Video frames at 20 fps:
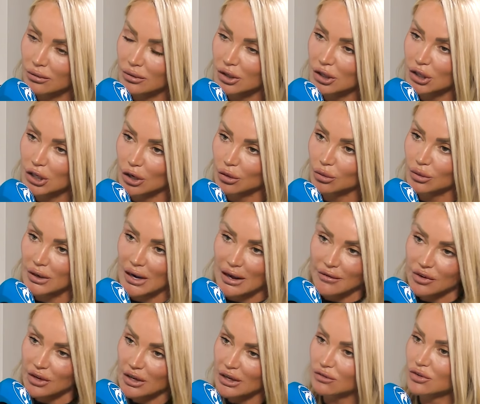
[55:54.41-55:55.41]
you know,
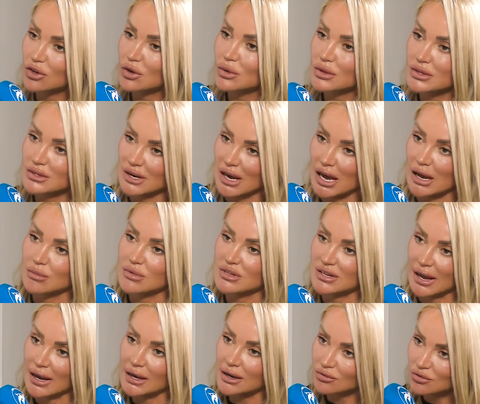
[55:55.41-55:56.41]
never give you the time of
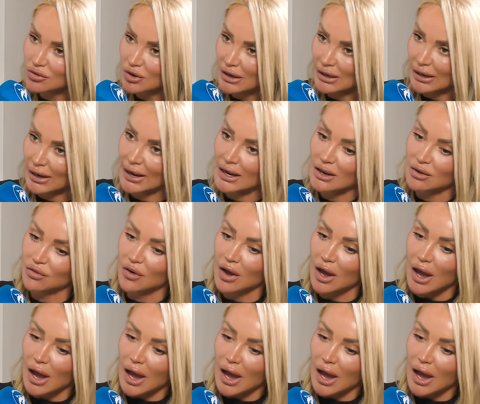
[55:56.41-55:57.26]
day in real life.